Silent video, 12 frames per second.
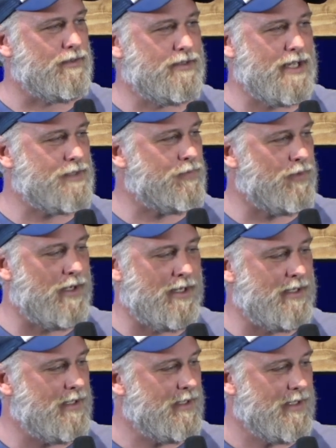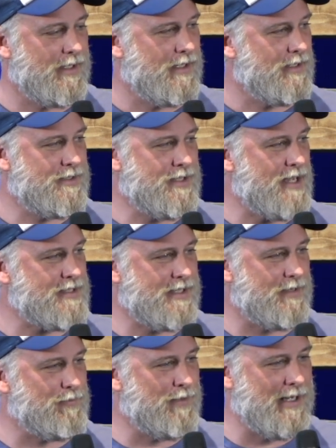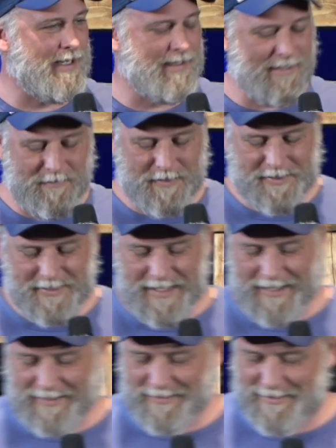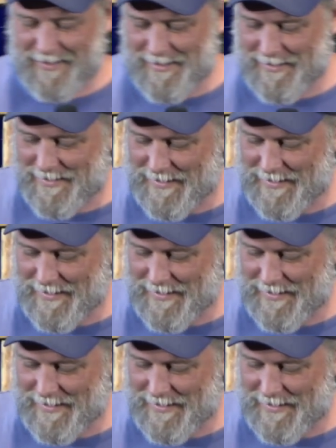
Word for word: just for a, just to really live this out in Jesus'